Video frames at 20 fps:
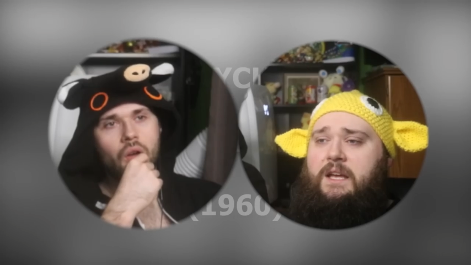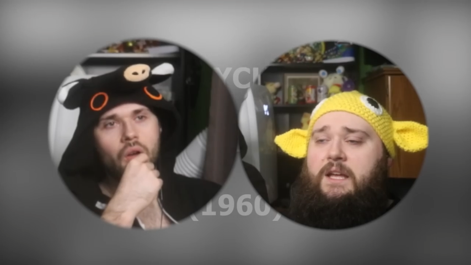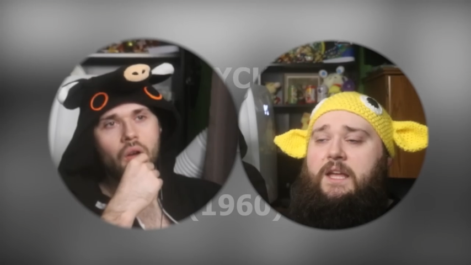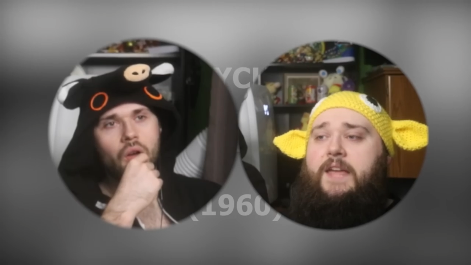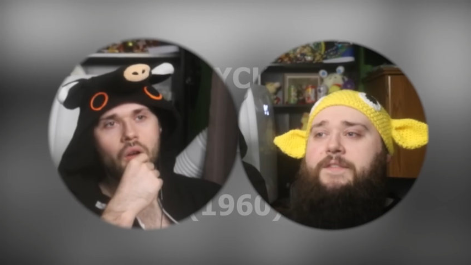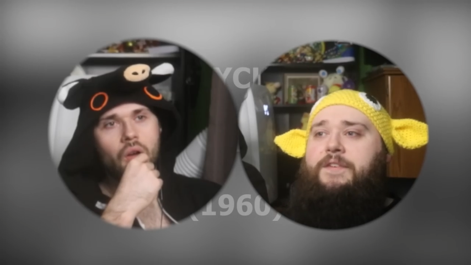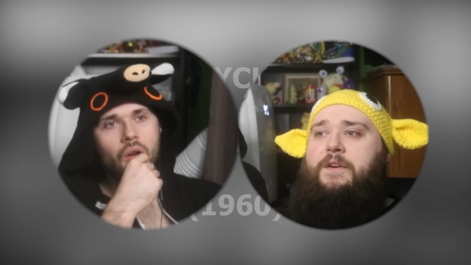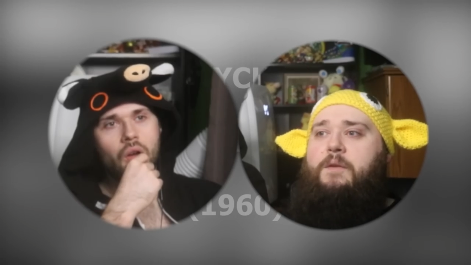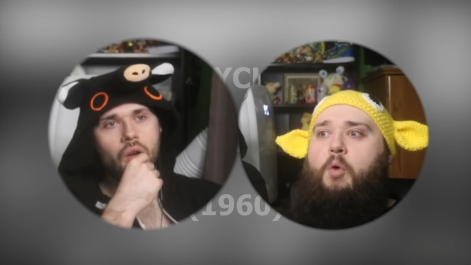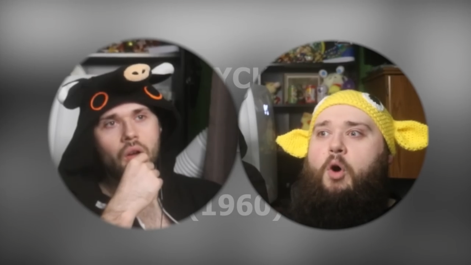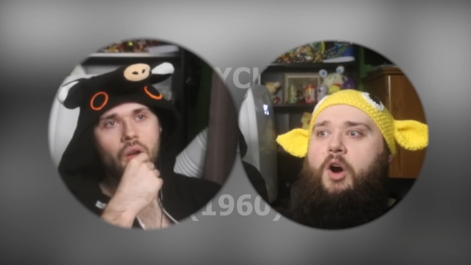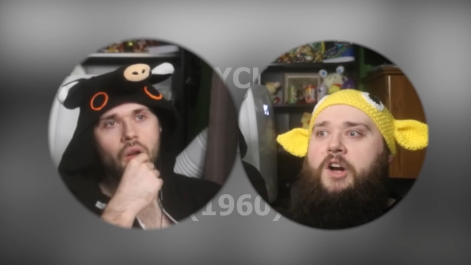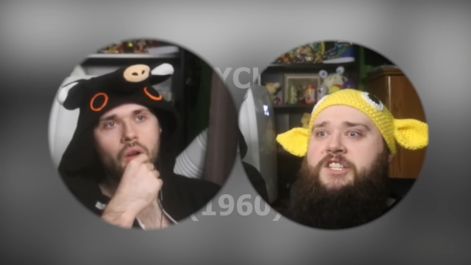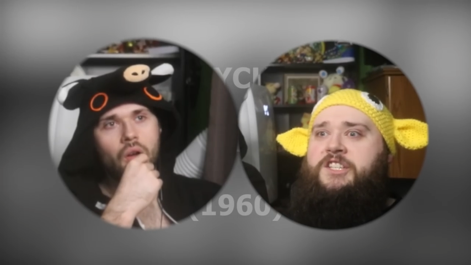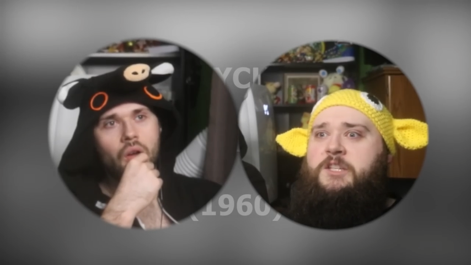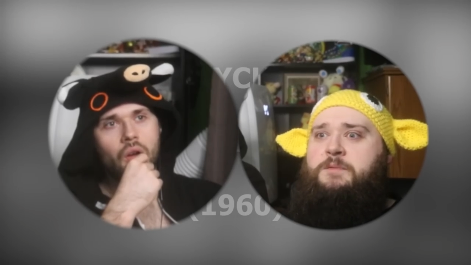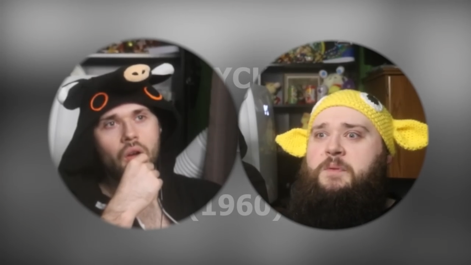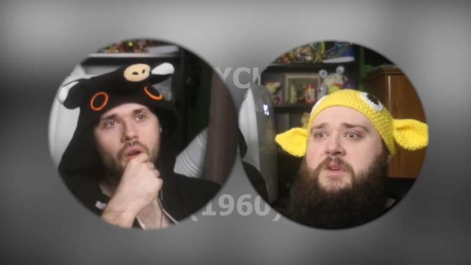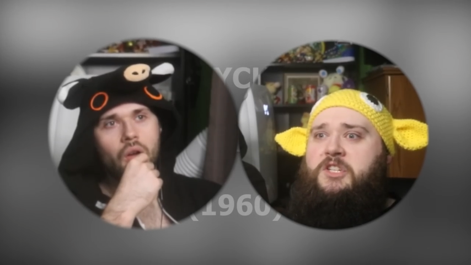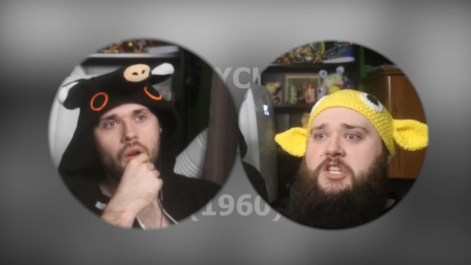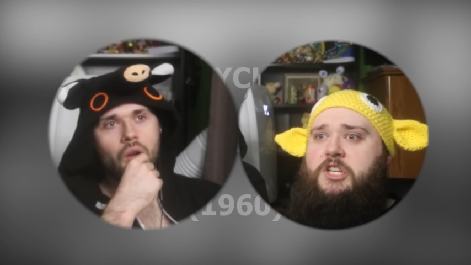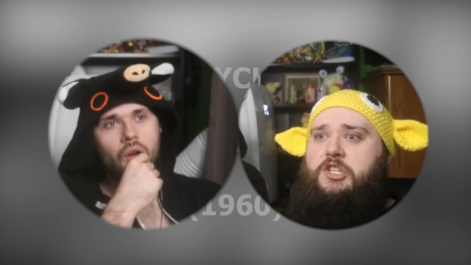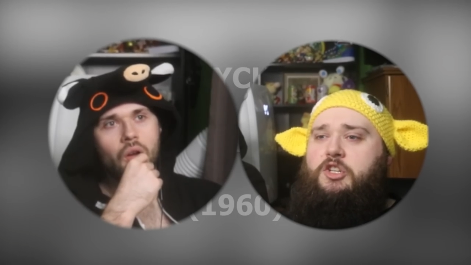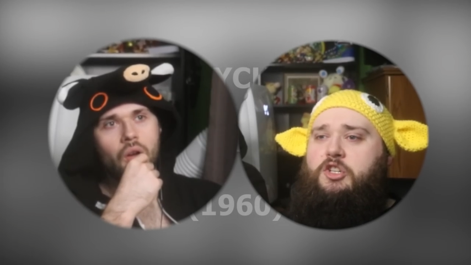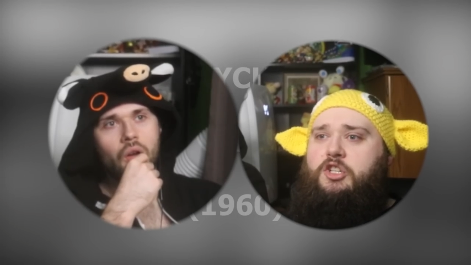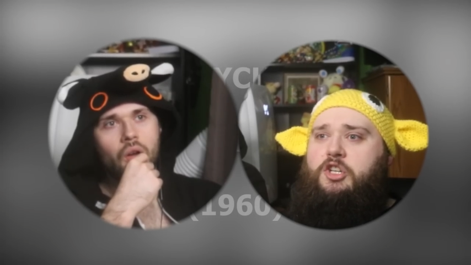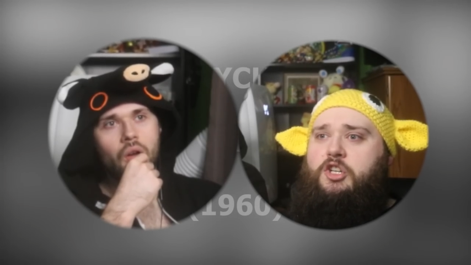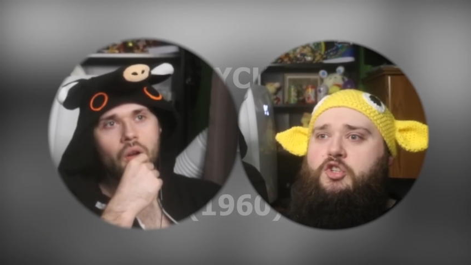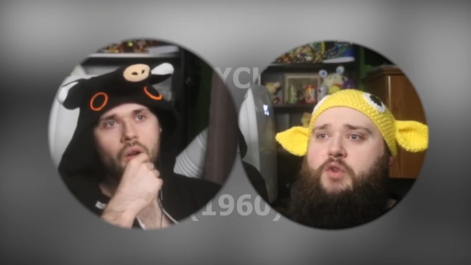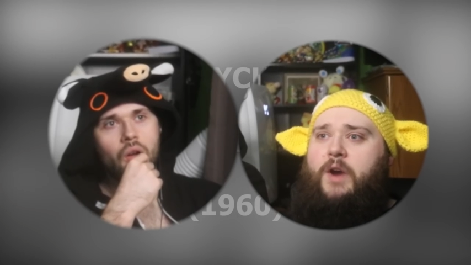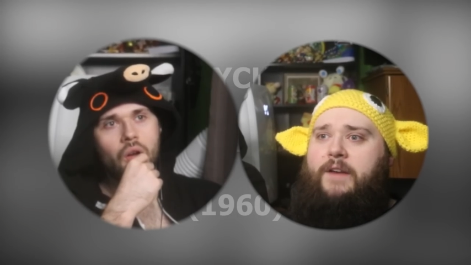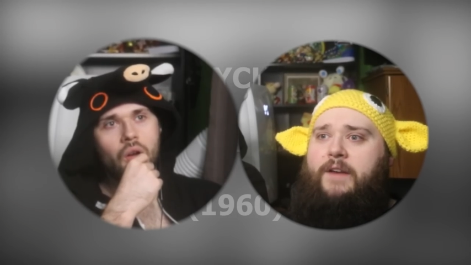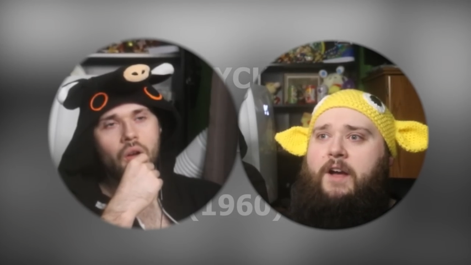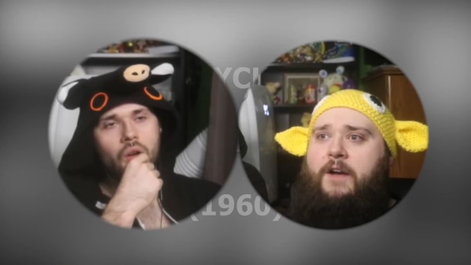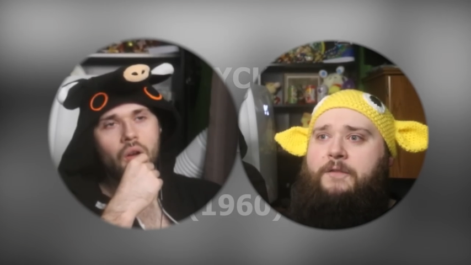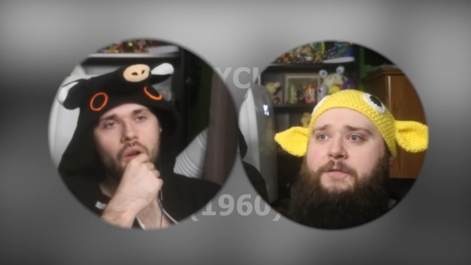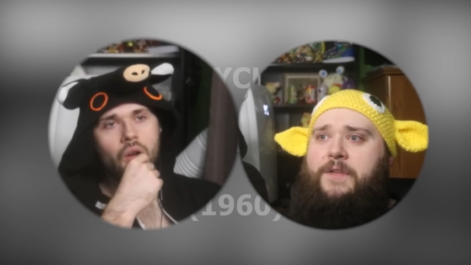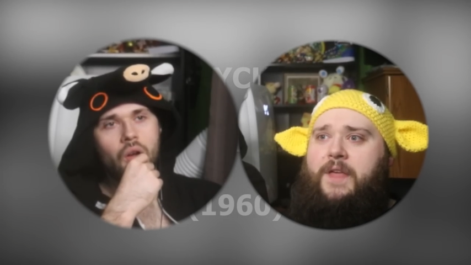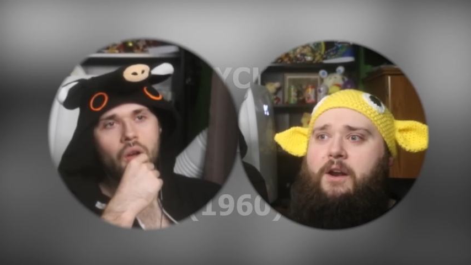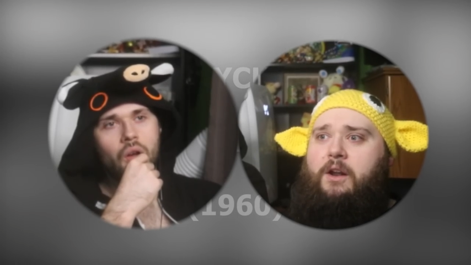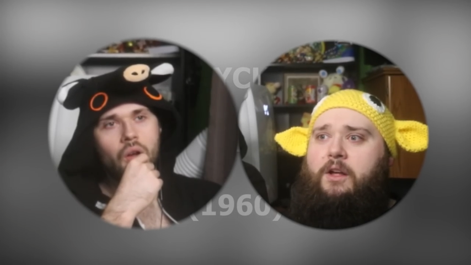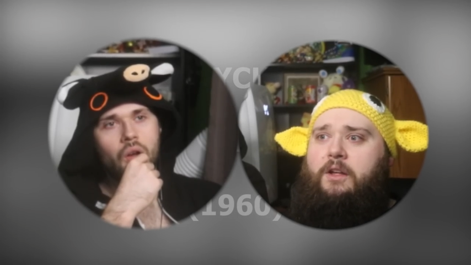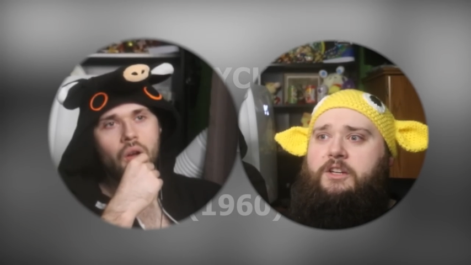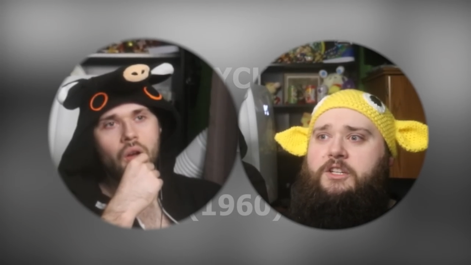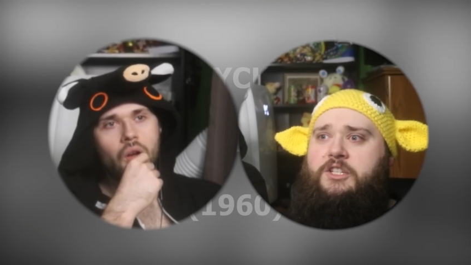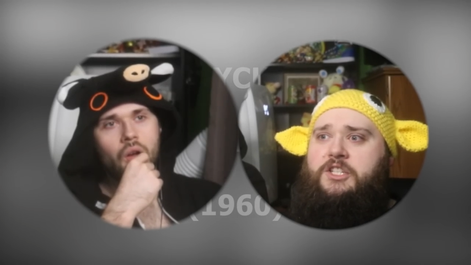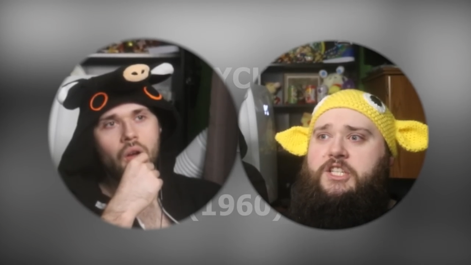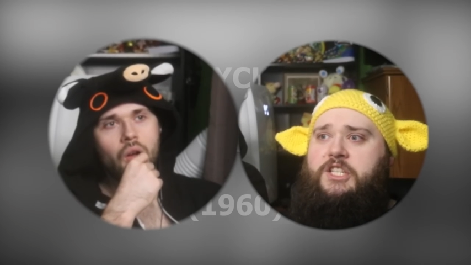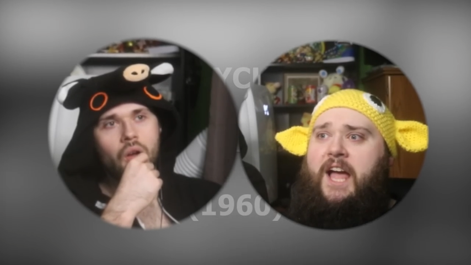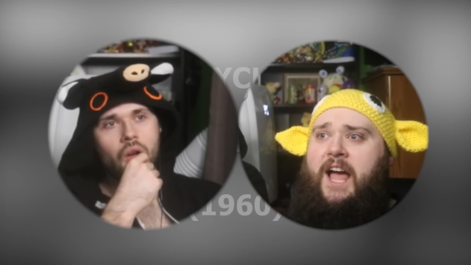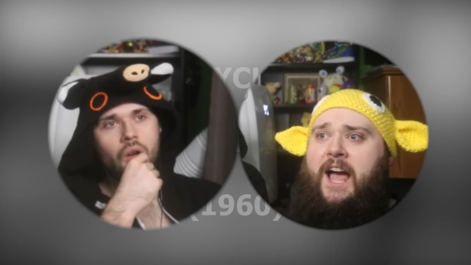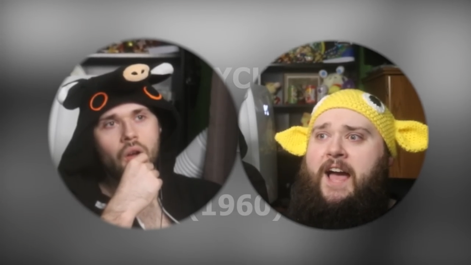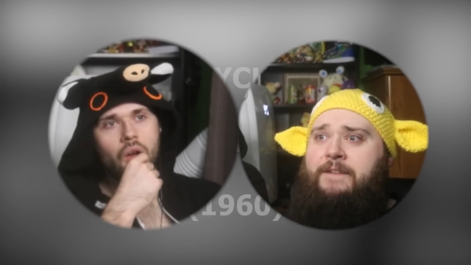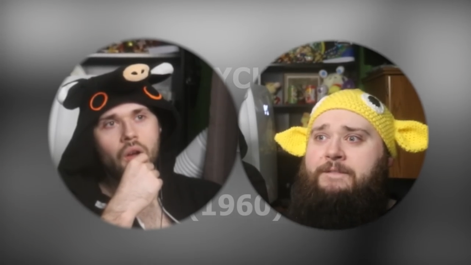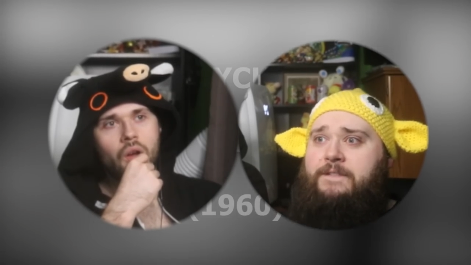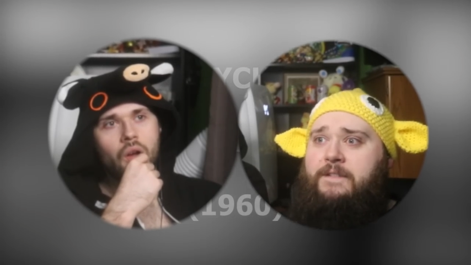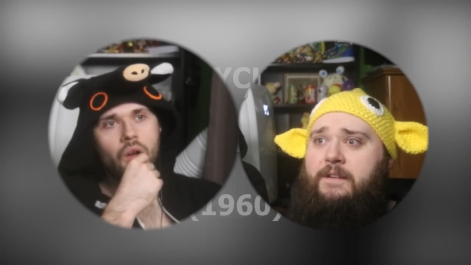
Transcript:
Speaker 1: Even more suspicious, you just drive off without all your stuff.